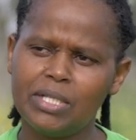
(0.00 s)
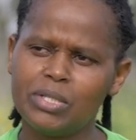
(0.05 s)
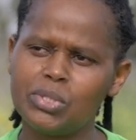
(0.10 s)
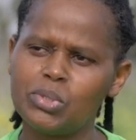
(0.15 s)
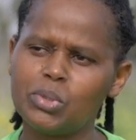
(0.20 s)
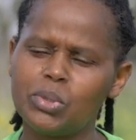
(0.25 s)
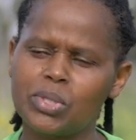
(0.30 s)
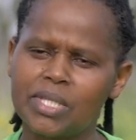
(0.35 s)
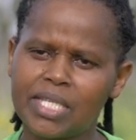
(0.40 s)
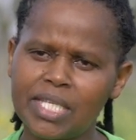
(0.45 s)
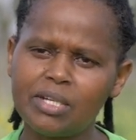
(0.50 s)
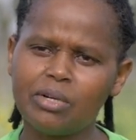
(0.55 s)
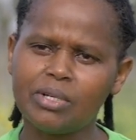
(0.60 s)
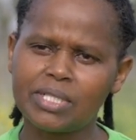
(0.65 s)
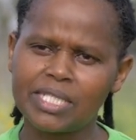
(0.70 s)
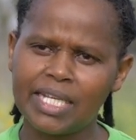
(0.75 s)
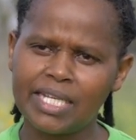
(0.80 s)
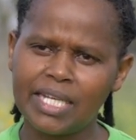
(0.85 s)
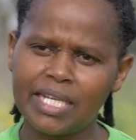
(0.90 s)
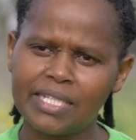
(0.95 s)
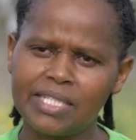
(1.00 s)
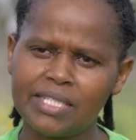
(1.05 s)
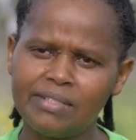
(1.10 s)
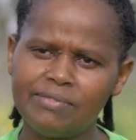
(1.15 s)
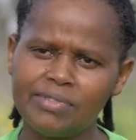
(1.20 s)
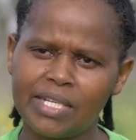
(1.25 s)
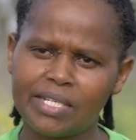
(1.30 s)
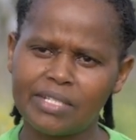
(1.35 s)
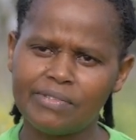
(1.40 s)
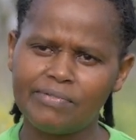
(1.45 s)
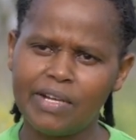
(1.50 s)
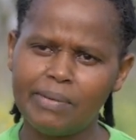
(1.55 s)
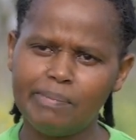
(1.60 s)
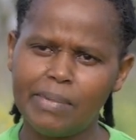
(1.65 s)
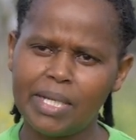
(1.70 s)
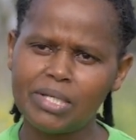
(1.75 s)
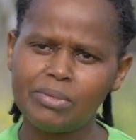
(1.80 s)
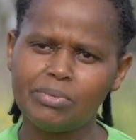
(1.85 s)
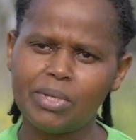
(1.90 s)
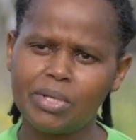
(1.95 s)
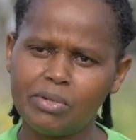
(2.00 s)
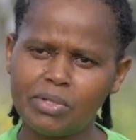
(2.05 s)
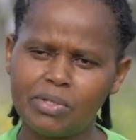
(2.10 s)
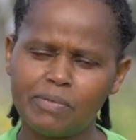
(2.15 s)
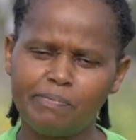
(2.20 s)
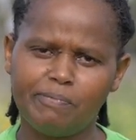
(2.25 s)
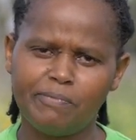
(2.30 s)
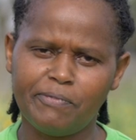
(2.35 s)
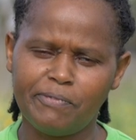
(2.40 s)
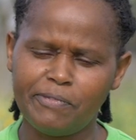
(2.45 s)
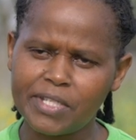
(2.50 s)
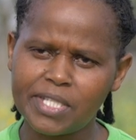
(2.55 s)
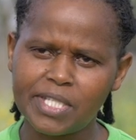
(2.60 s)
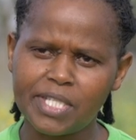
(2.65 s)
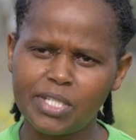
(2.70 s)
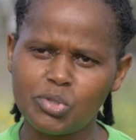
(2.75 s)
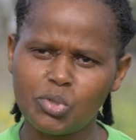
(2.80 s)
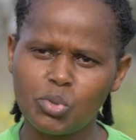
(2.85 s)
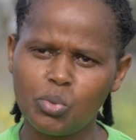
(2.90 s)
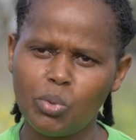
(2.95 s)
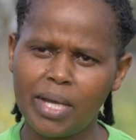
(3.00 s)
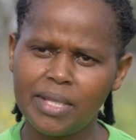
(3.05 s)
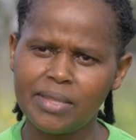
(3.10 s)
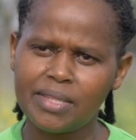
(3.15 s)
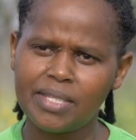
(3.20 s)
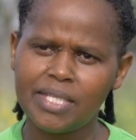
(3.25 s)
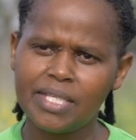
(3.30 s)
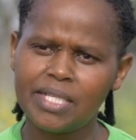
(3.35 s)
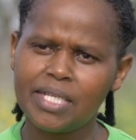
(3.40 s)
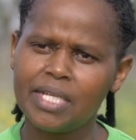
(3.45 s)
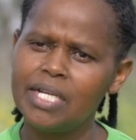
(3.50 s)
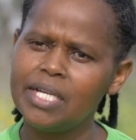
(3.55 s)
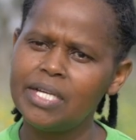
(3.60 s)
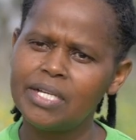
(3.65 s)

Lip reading: So think alternatives as farmers. We're not fixed into one thing.